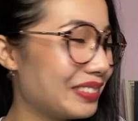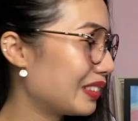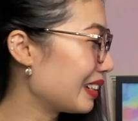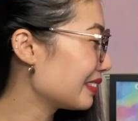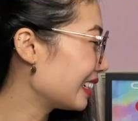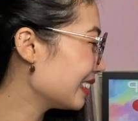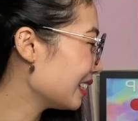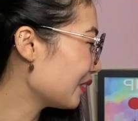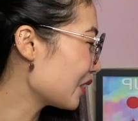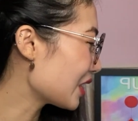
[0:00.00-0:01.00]
for my final
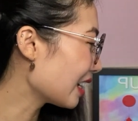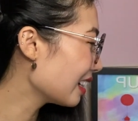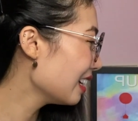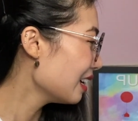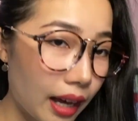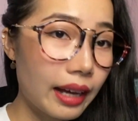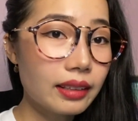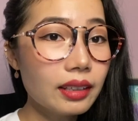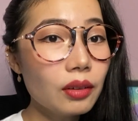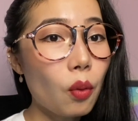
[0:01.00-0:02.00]
year project. I
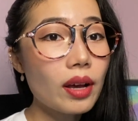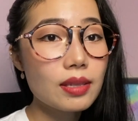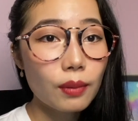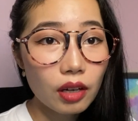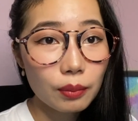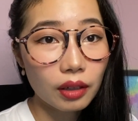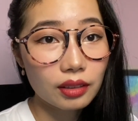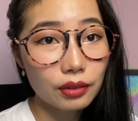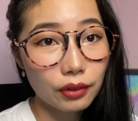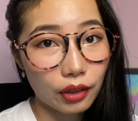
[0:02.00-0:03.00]
think what's more
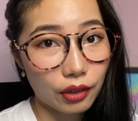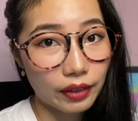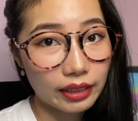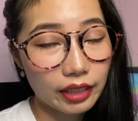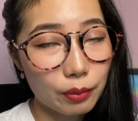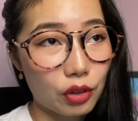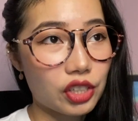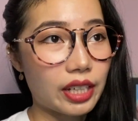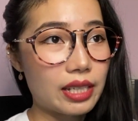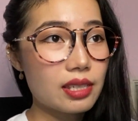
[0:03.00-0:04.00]
important for your final year
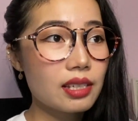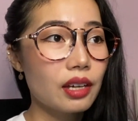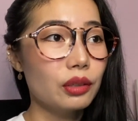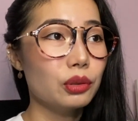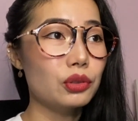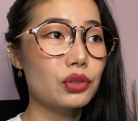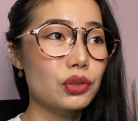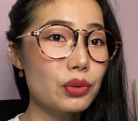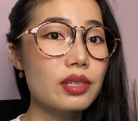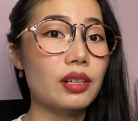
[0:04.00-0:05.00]
project is to
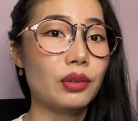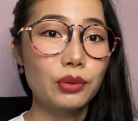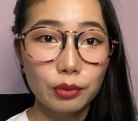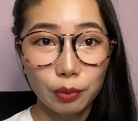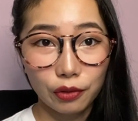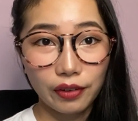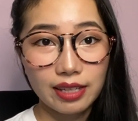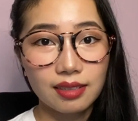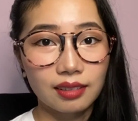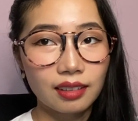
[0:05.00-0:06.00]
choose a good
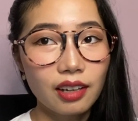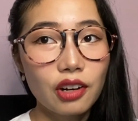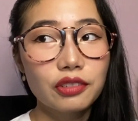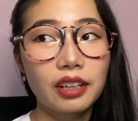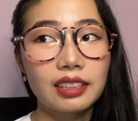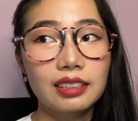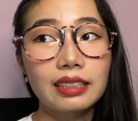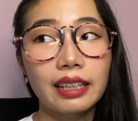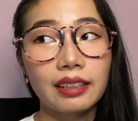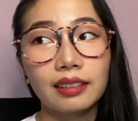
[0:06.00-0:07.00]
professor rather
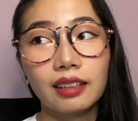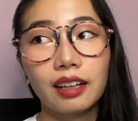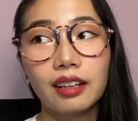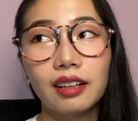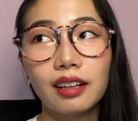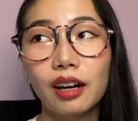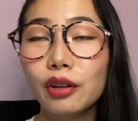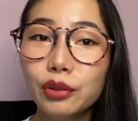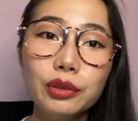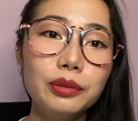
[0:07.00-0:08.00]
than a
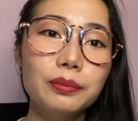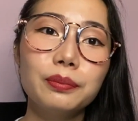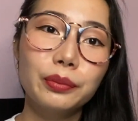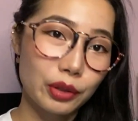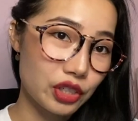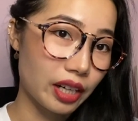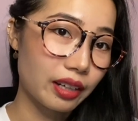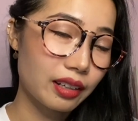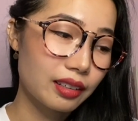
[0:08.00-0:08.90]
good project.